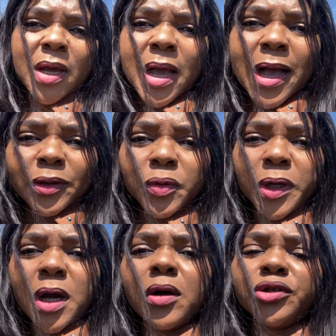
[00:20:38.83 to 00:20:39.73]
How do we
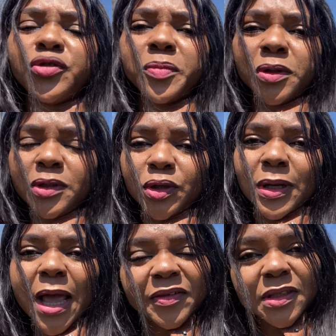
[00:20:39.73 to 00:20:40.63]
contribute to your
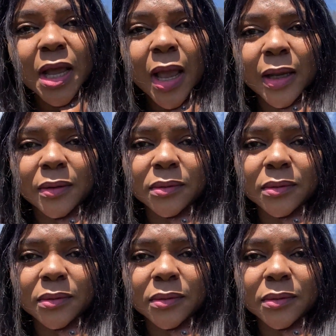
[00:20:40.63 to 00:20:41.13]
lifestyle?